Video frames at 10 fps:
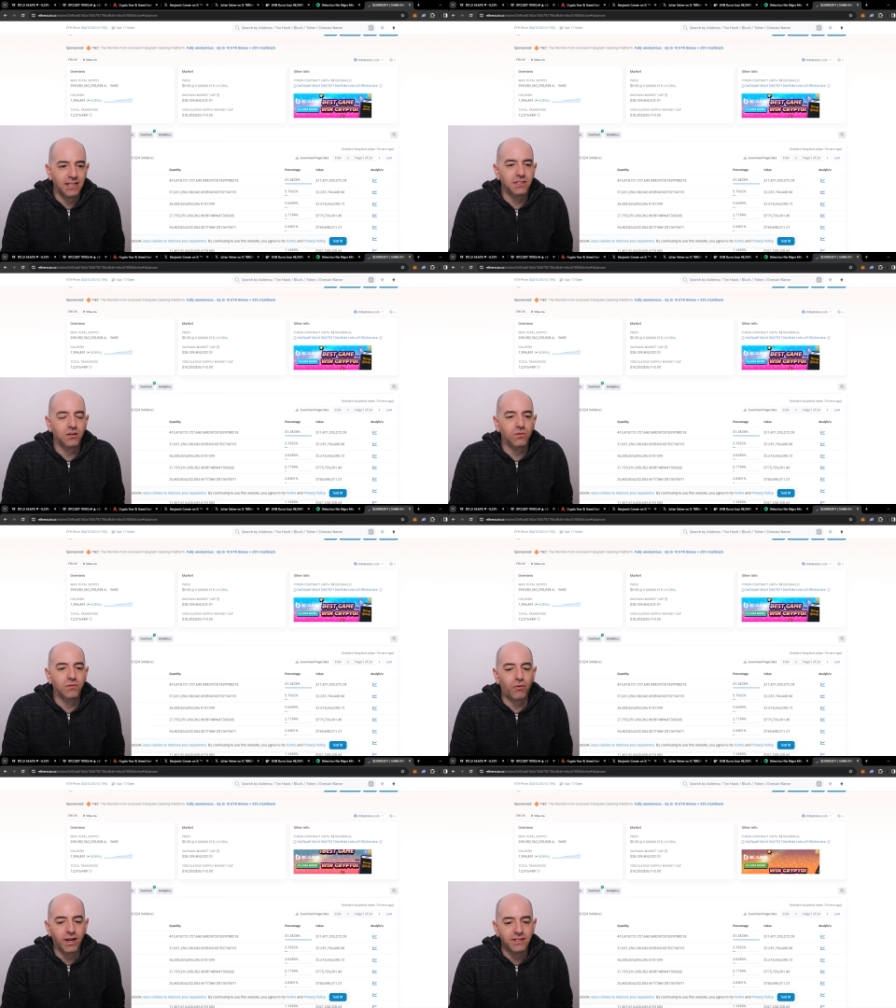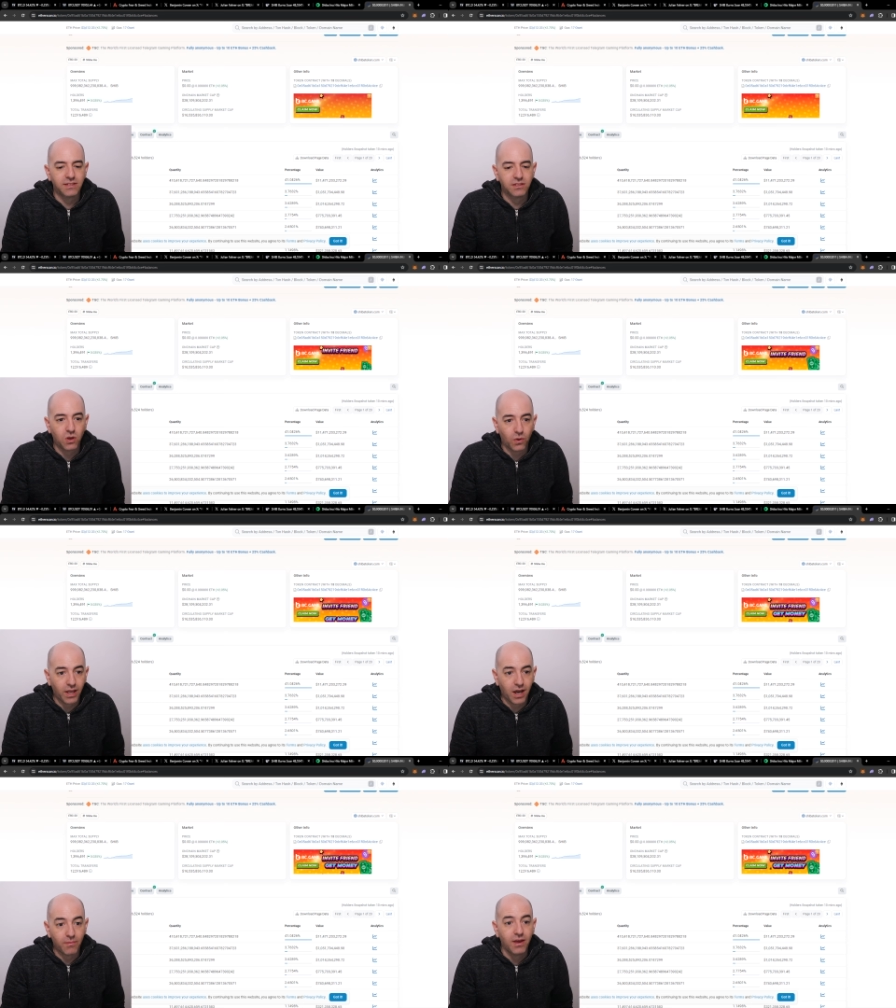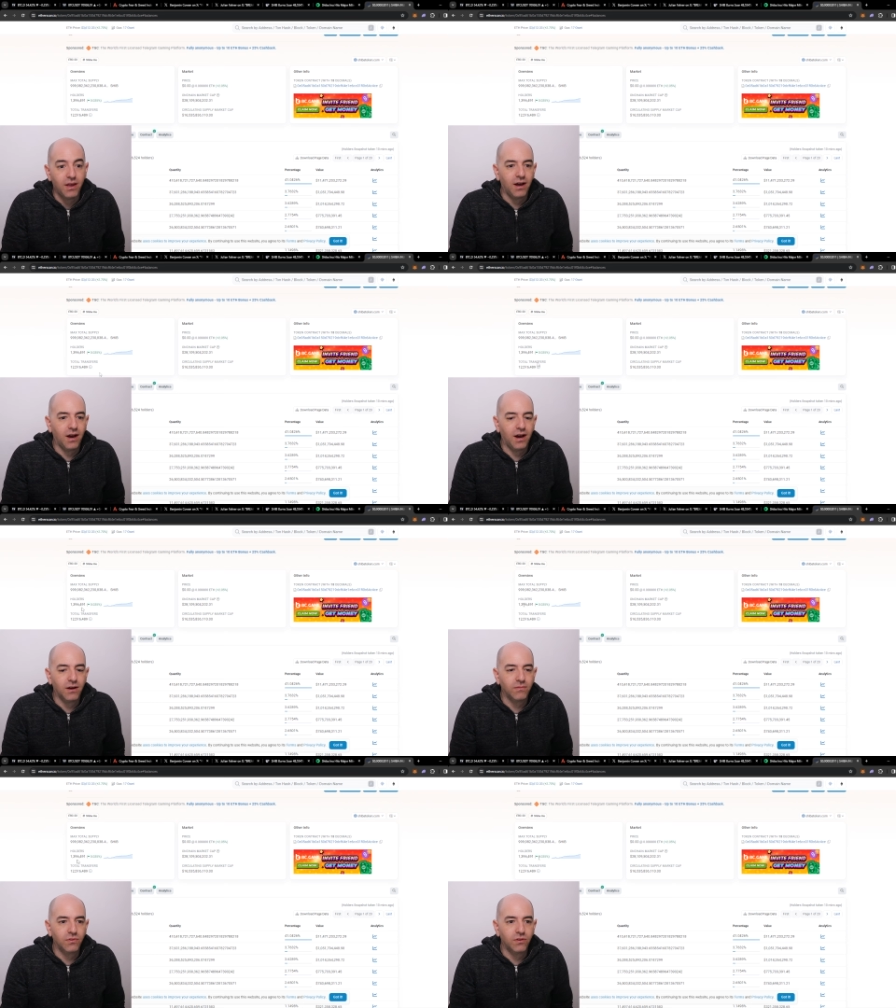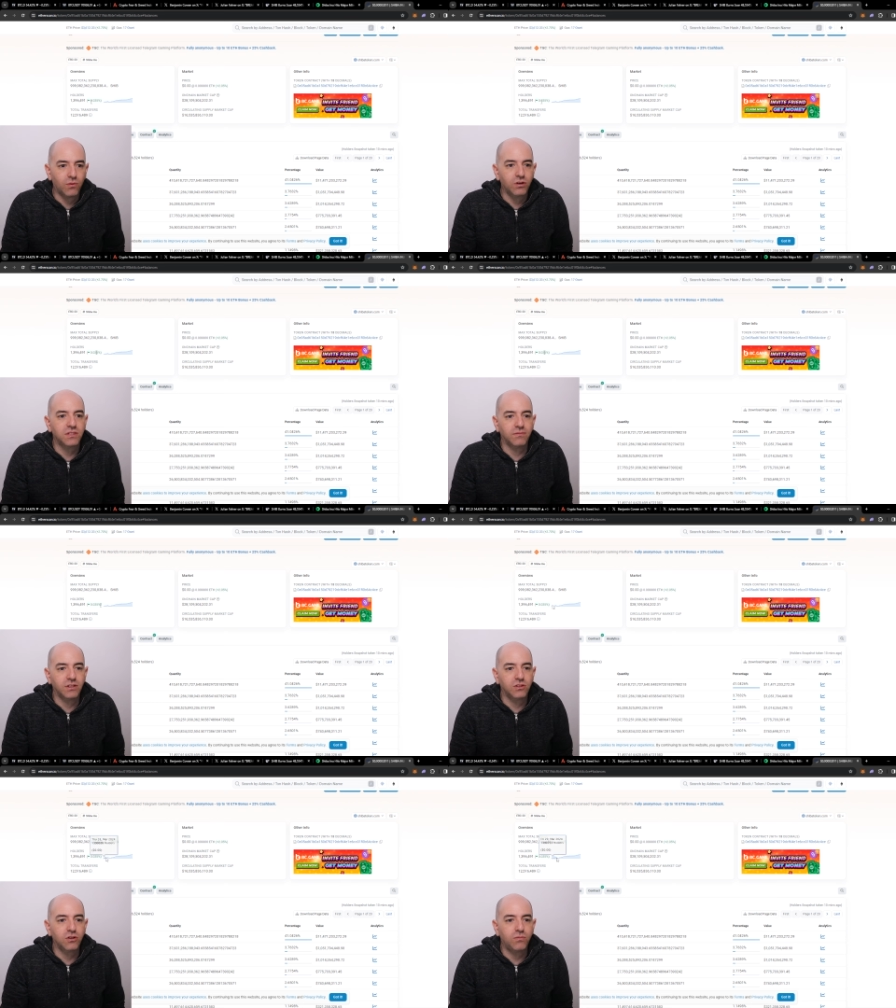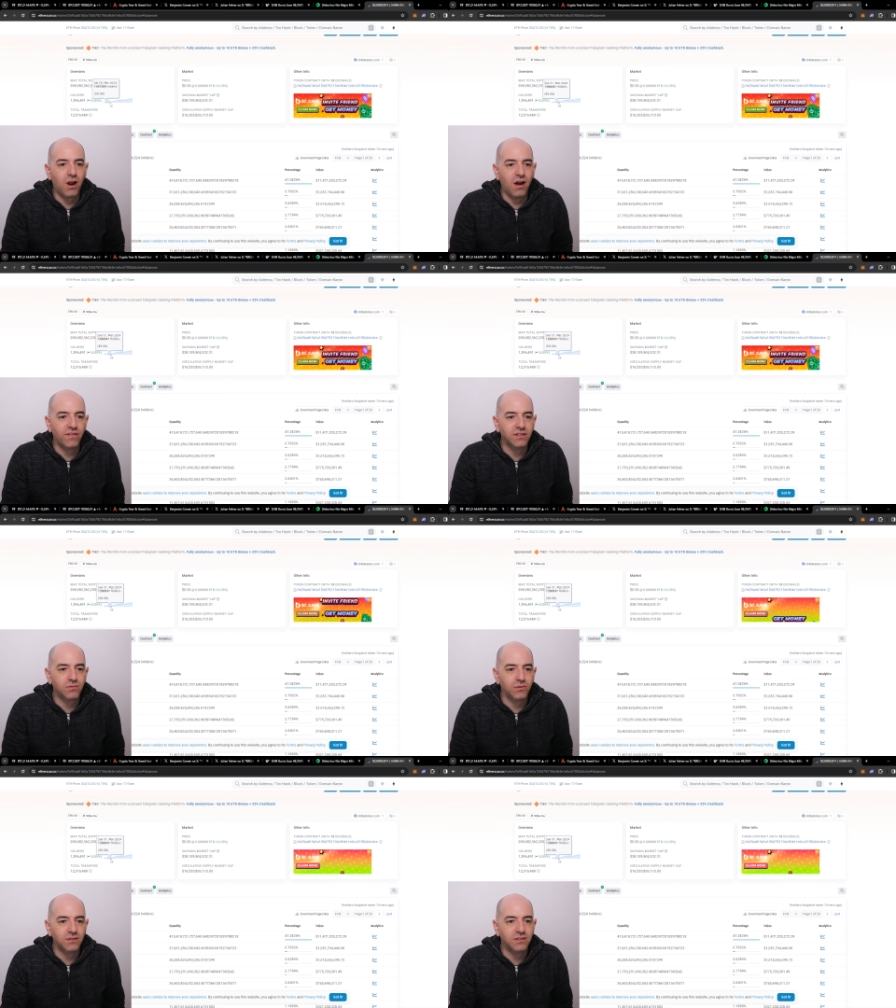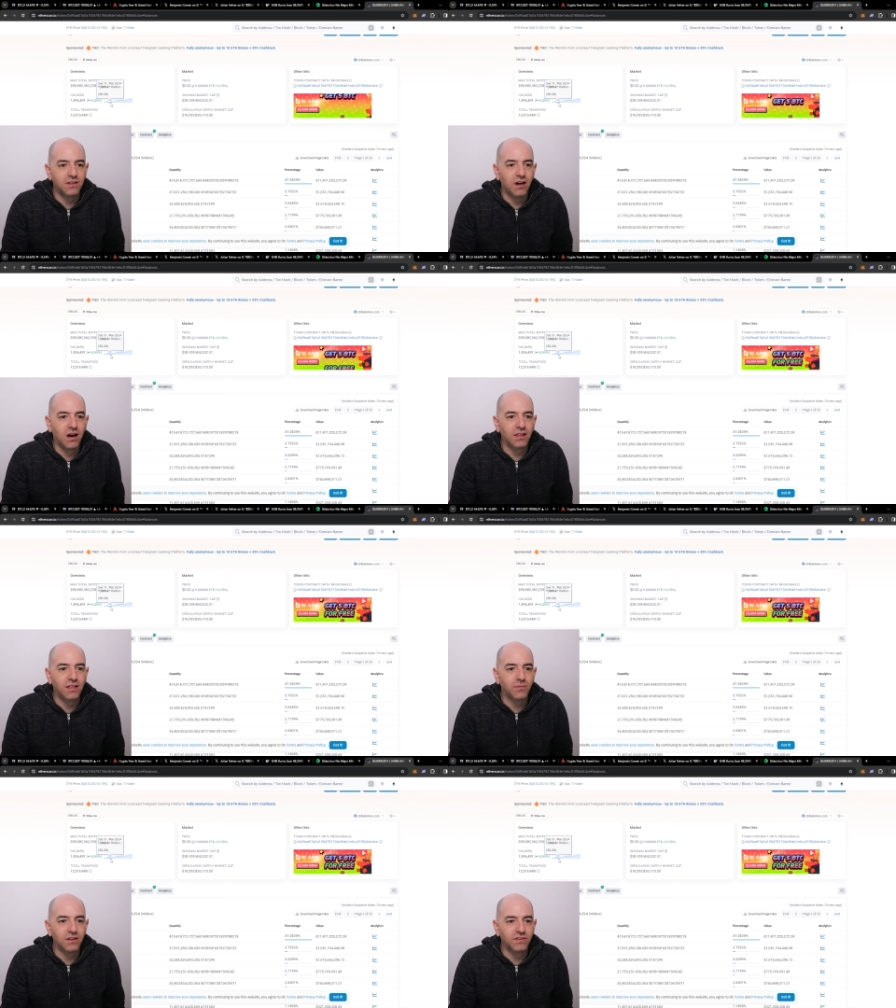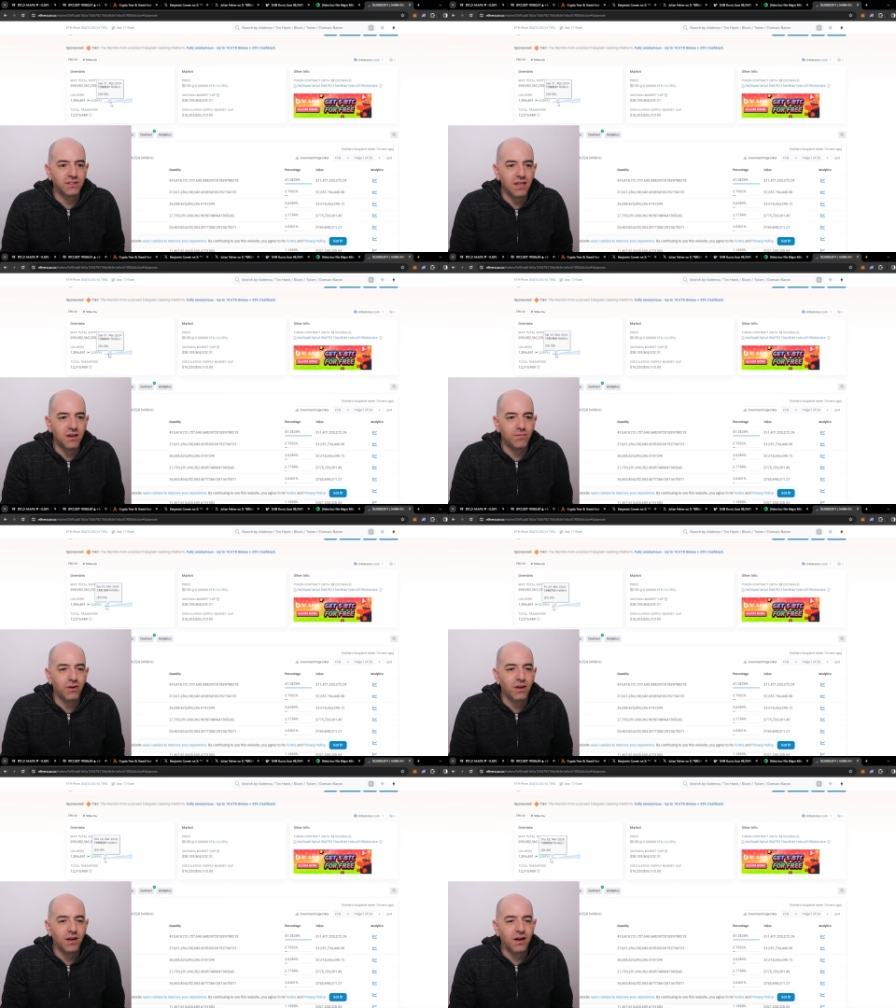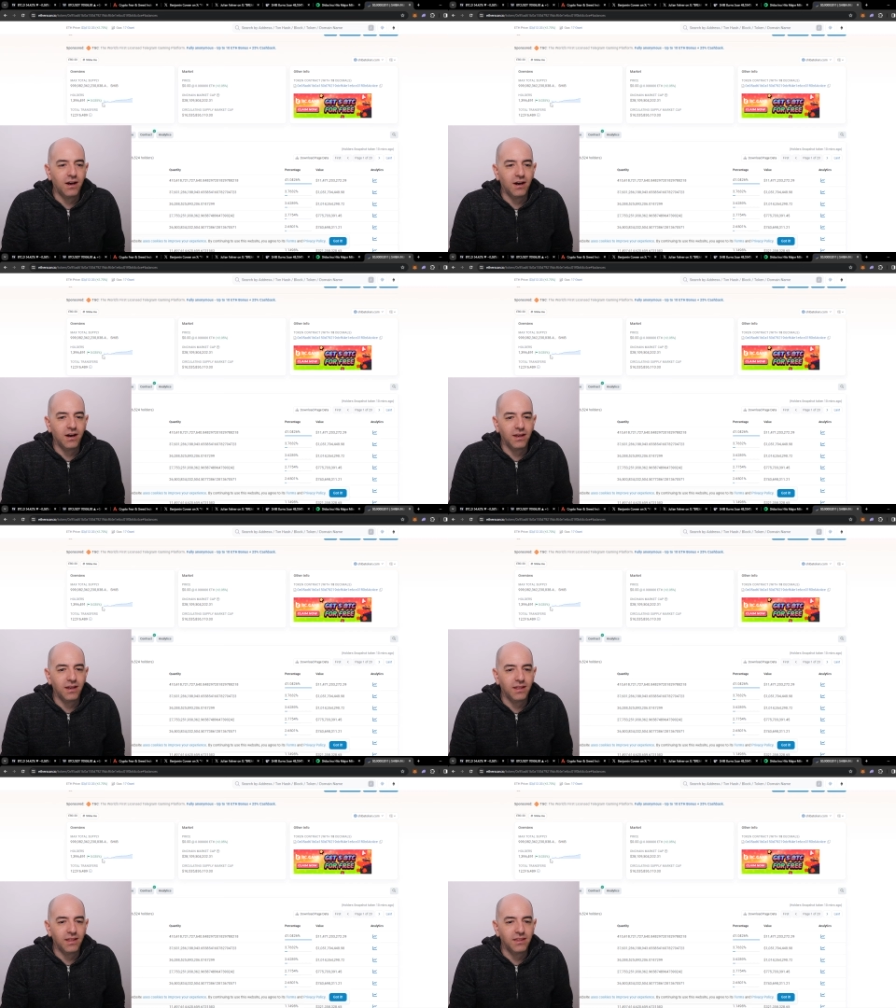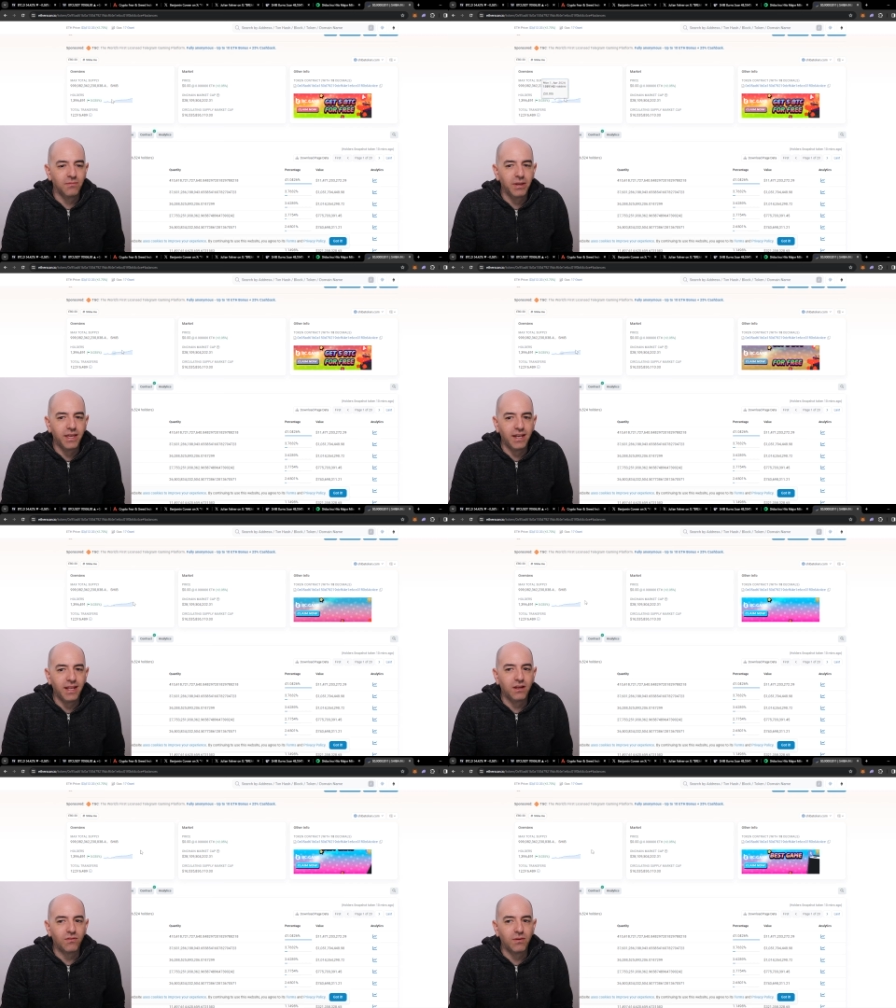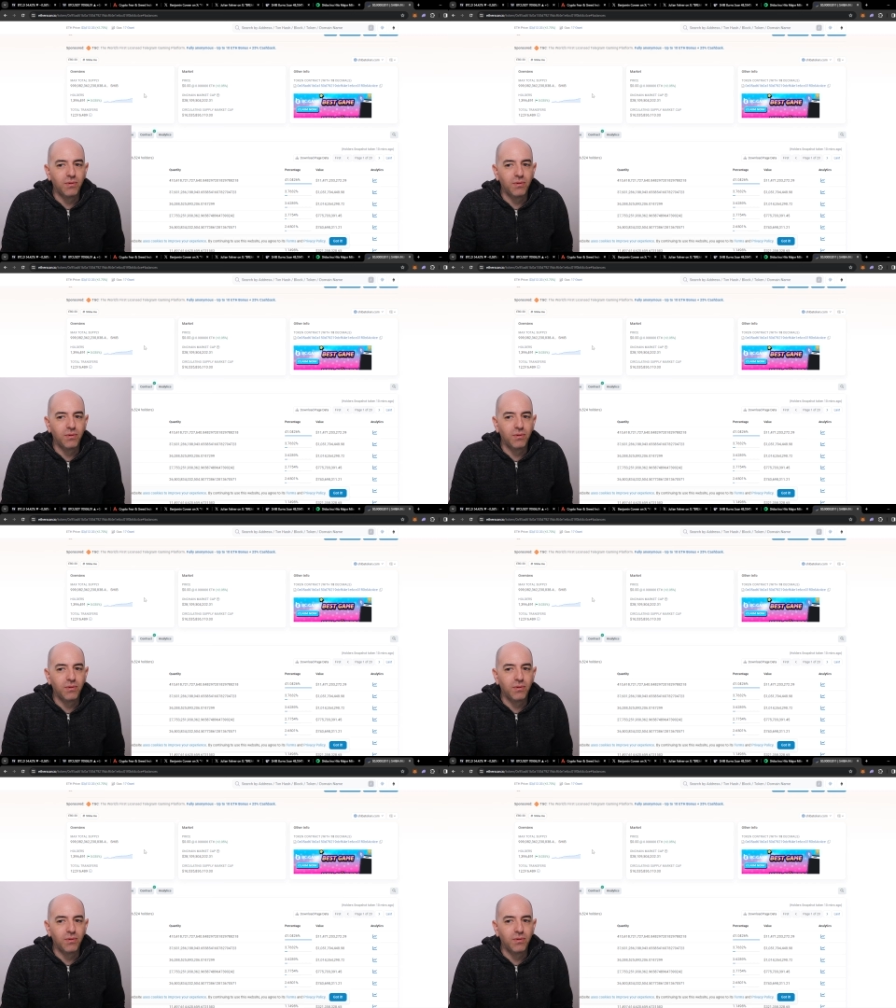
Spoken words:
You know, when the price is going up, there were some that took profits, but we saw a little bit of a dip in the beginning, right?